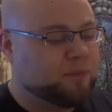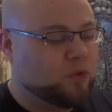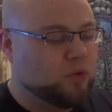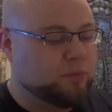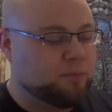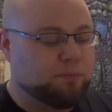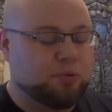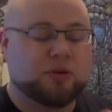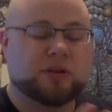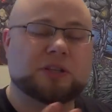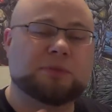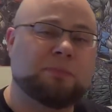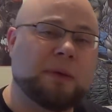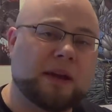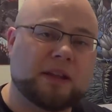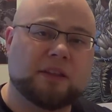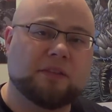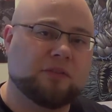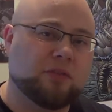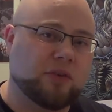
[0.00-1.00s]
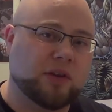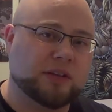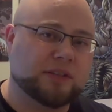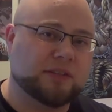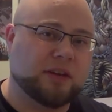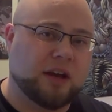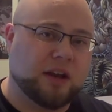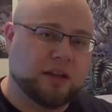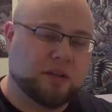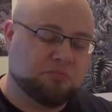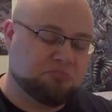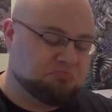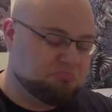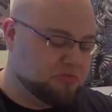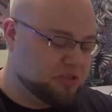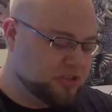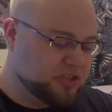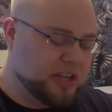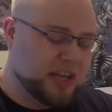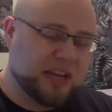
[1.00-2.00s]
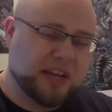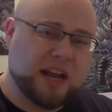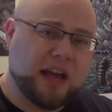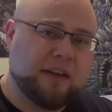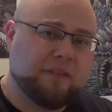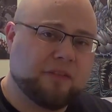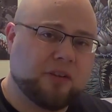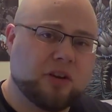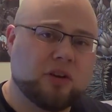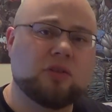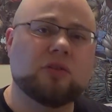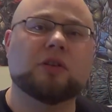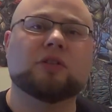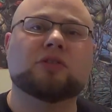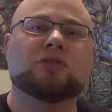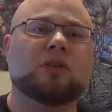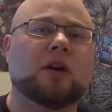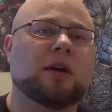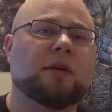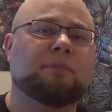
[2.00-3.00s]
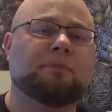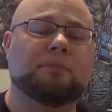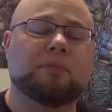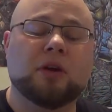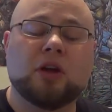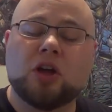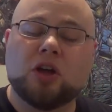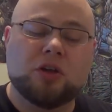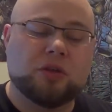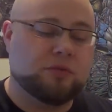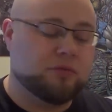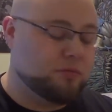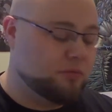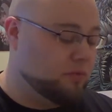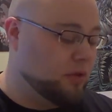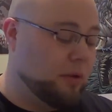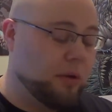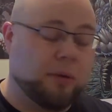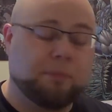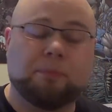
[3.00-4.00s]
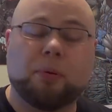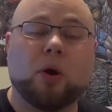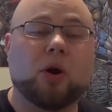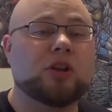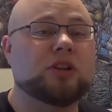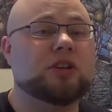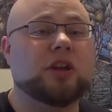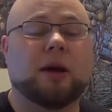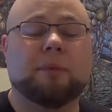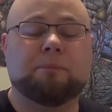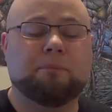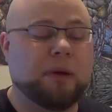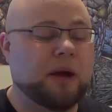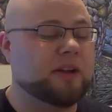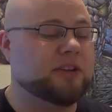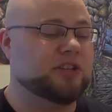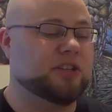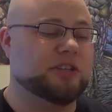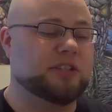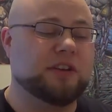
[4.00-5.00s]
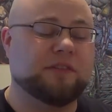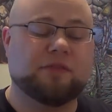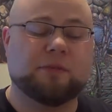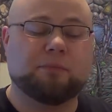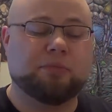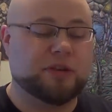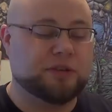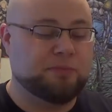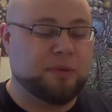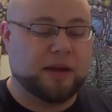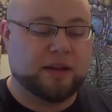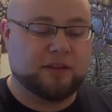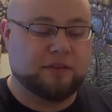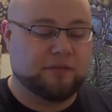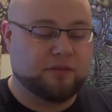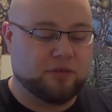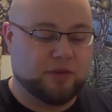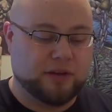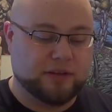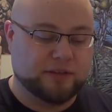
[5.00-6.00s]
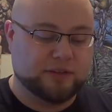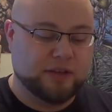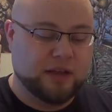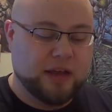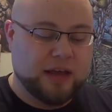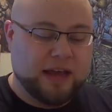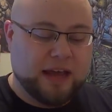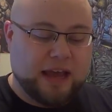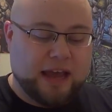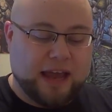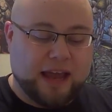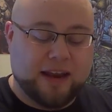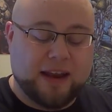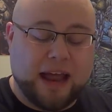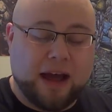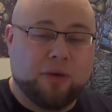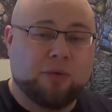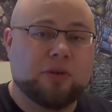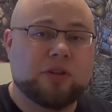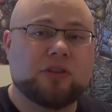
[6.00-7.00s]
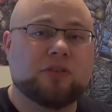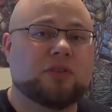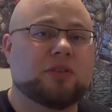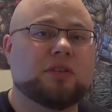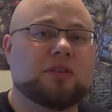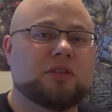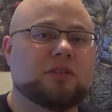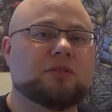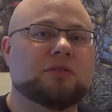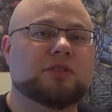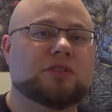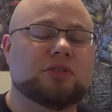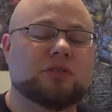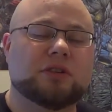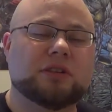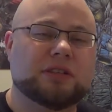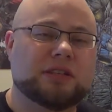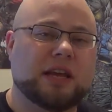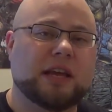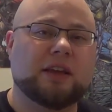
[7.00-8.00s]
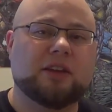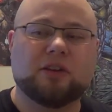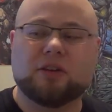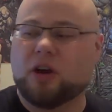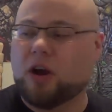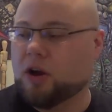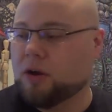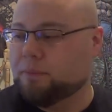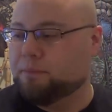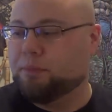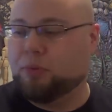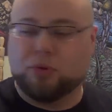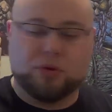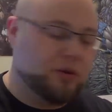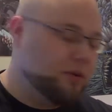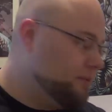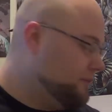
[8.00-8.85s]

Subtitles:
with perspective grids on it. Just take an afternoon and draw a bunch of different perspective grids. And now what you can do is you can take your artboard,